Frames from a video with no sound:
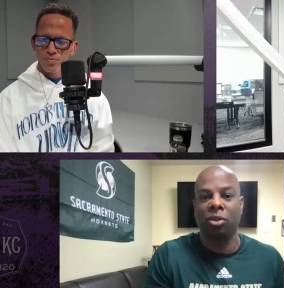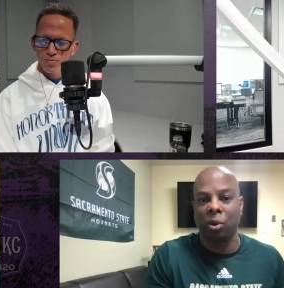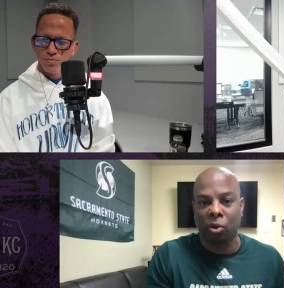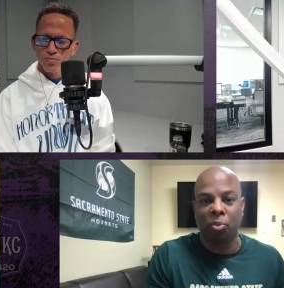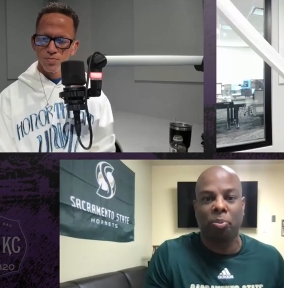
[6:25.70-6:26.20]
Speaker 1: or they
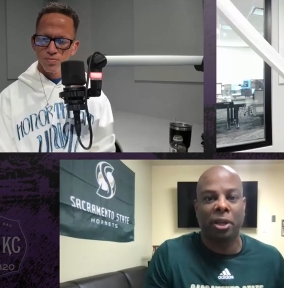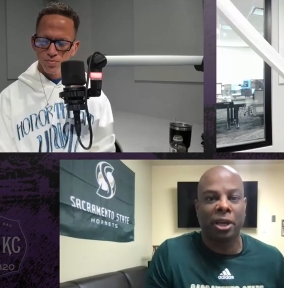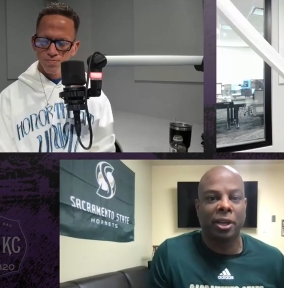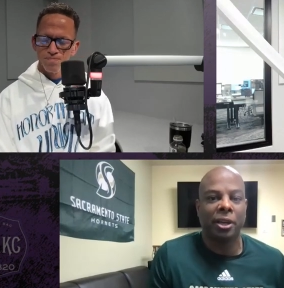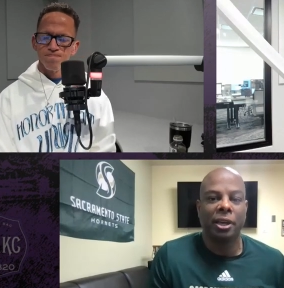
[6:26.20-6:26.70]
weren't
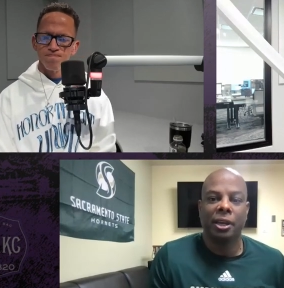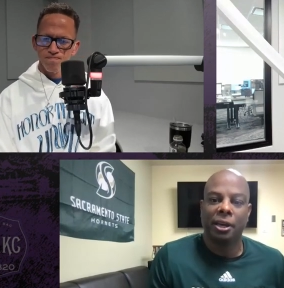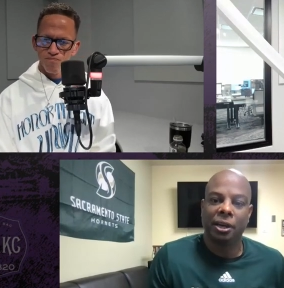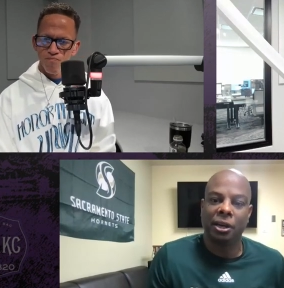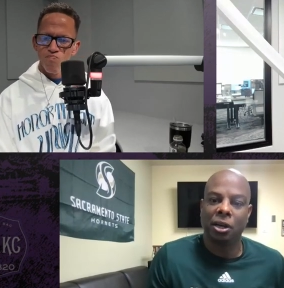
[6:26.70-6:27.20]
played.
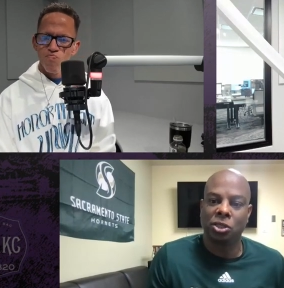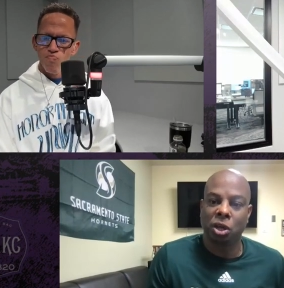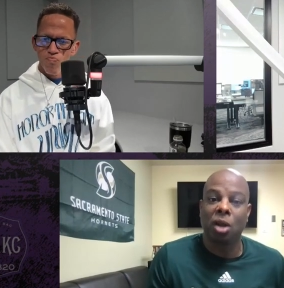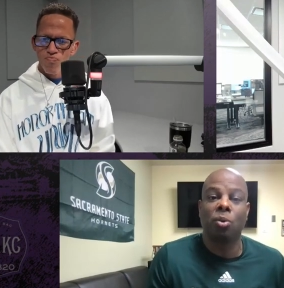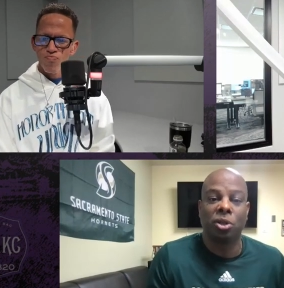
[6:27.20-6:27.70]
Uh, so
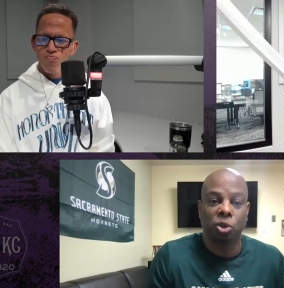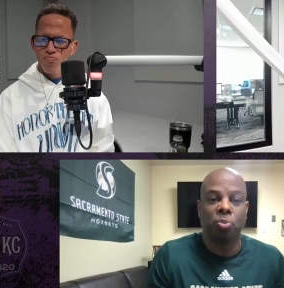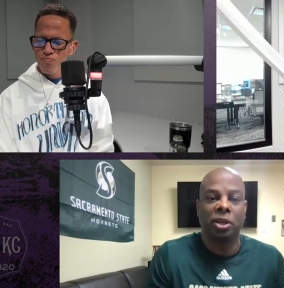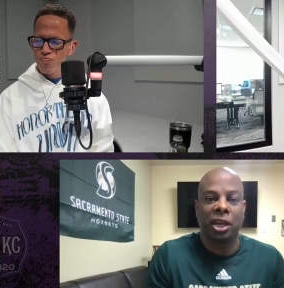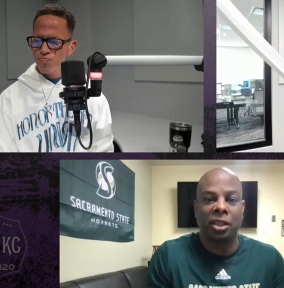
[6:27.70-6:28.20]
I don't want to
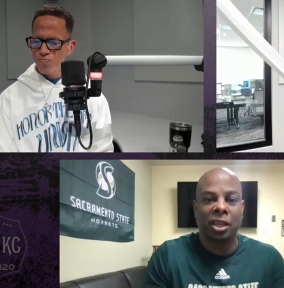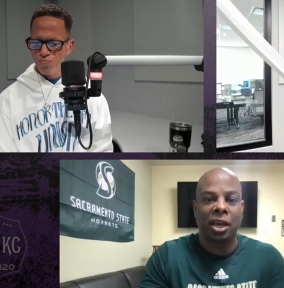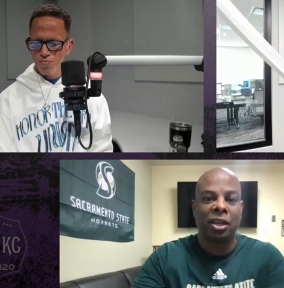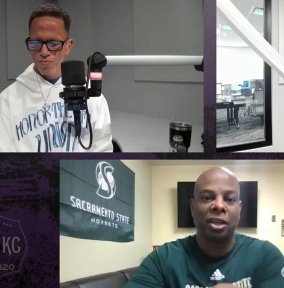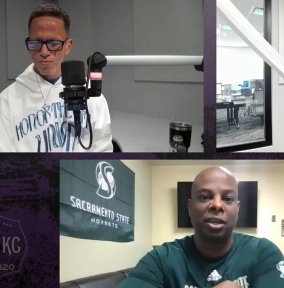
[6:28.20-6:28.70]
duplicate
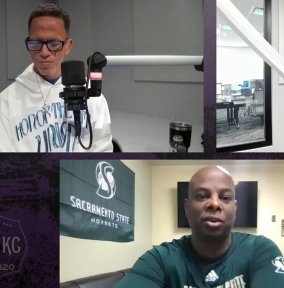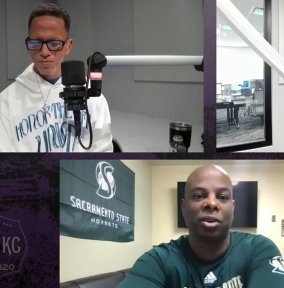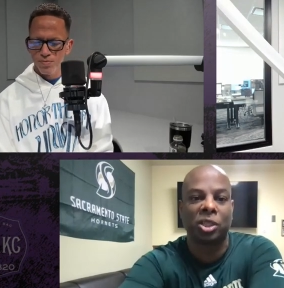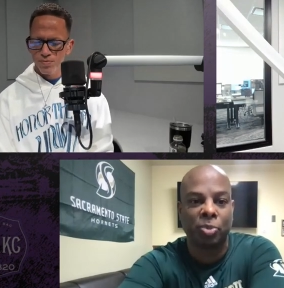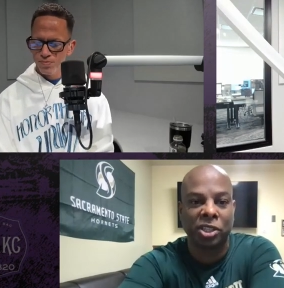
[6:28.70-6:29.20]
that here,
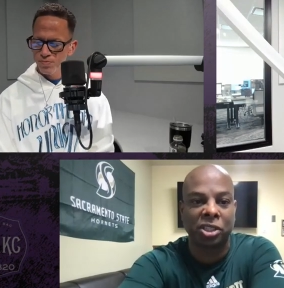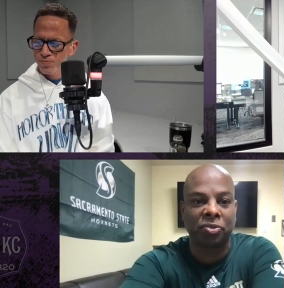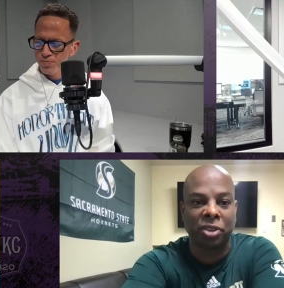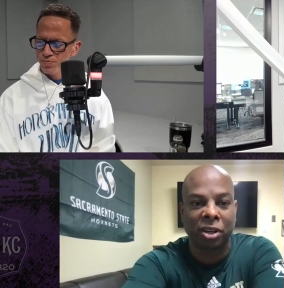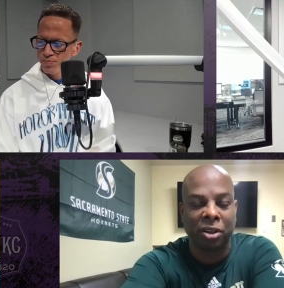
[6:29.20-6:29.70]
especially
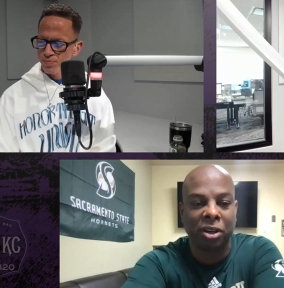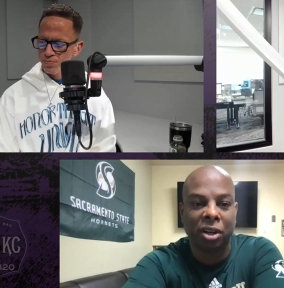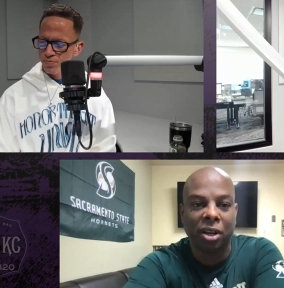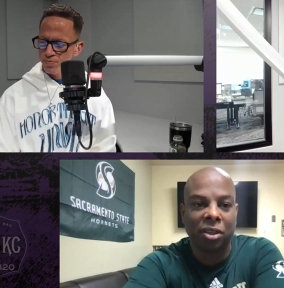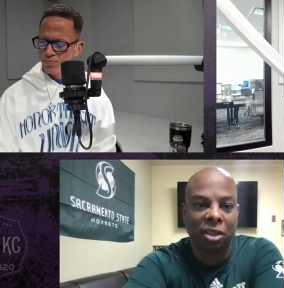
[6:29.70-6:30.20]
if they're
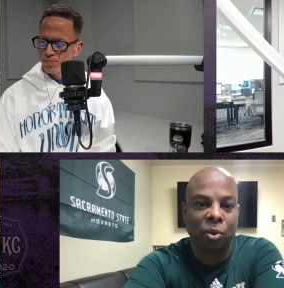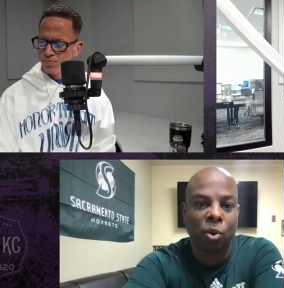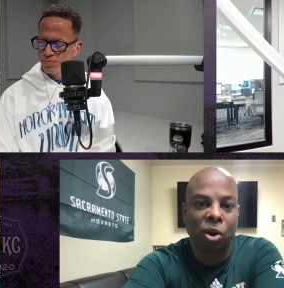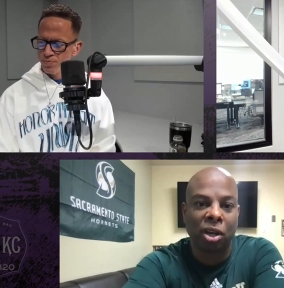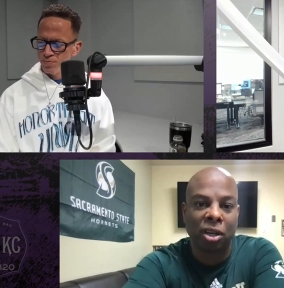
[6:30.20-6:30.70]
they're
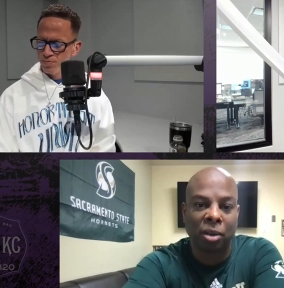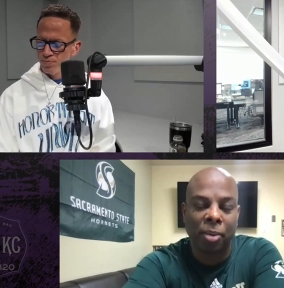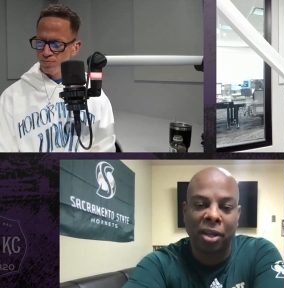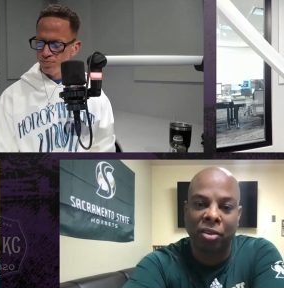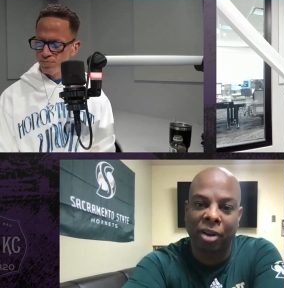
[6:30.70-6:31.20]
working and
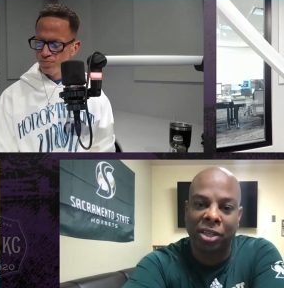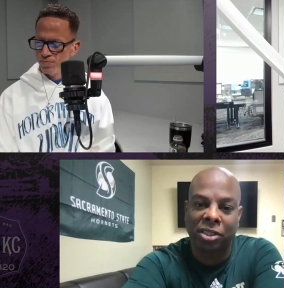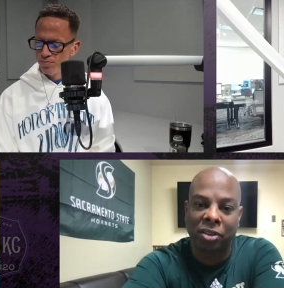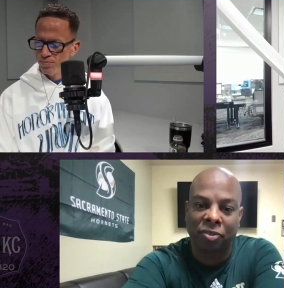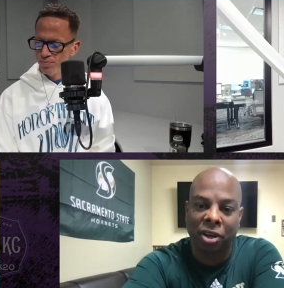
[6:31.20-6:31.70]
about the right
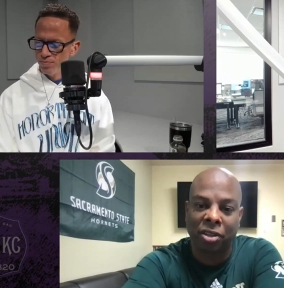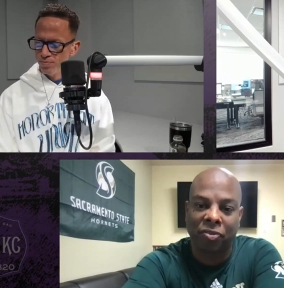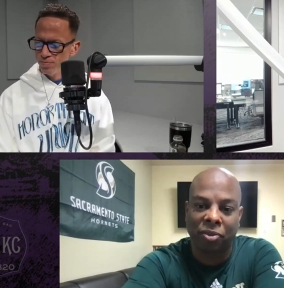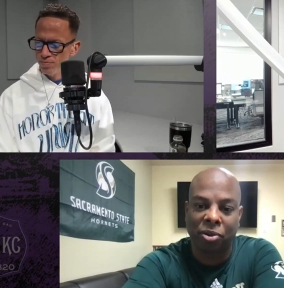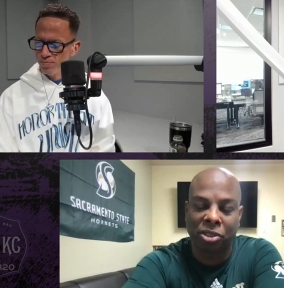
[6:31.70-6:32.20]
stuff on the
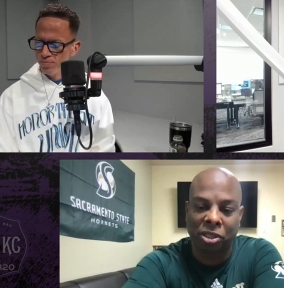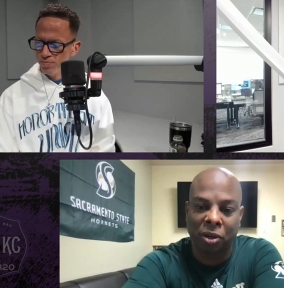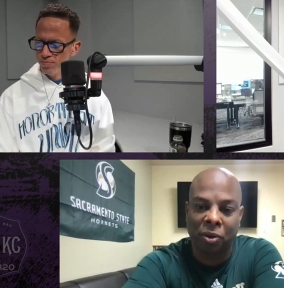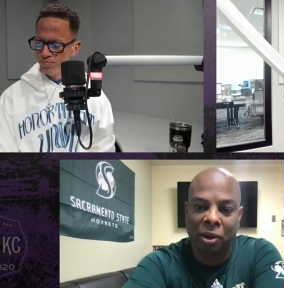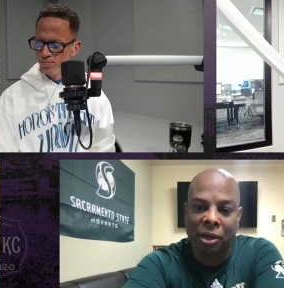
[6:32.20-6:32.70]
floor.
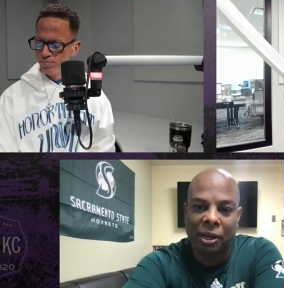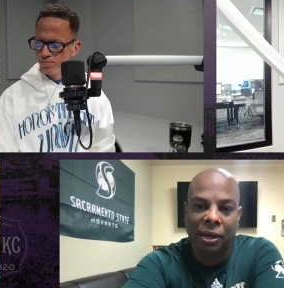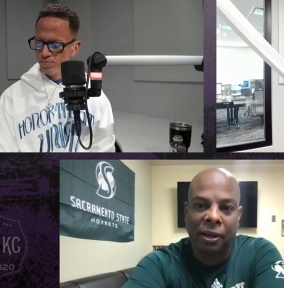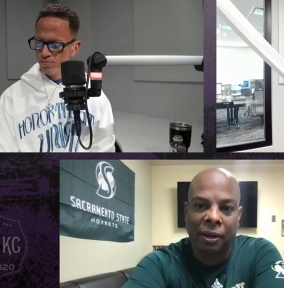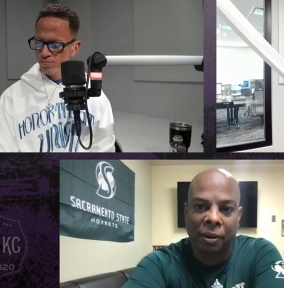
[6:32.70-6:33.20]
So,
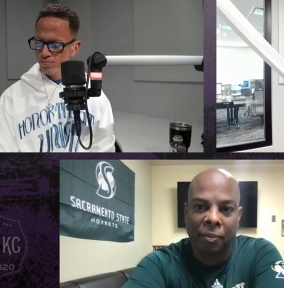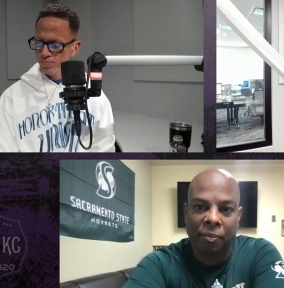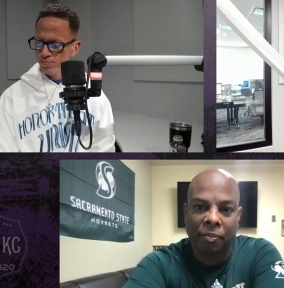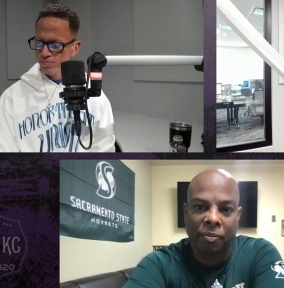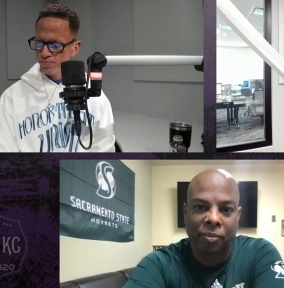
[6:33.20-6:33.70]
um,
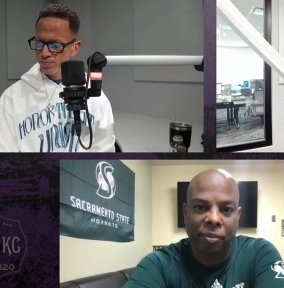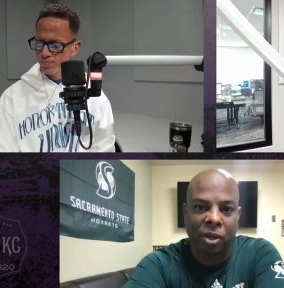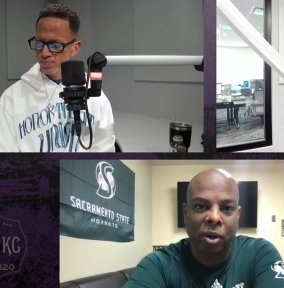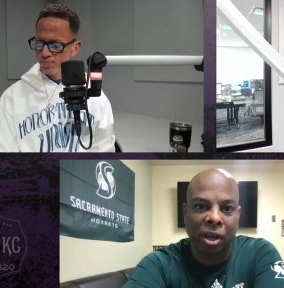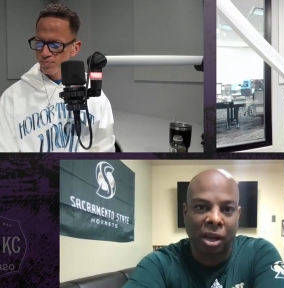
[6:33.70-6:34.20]
you
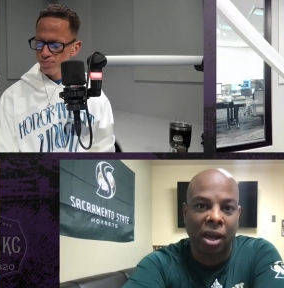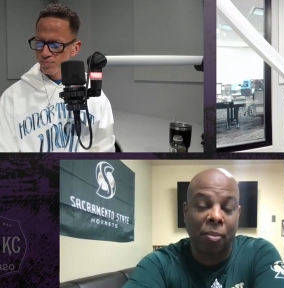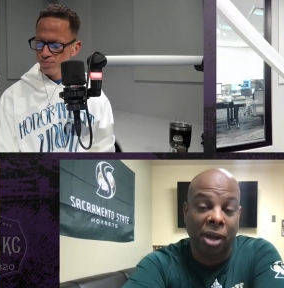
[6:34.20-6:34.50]
know, I, I'm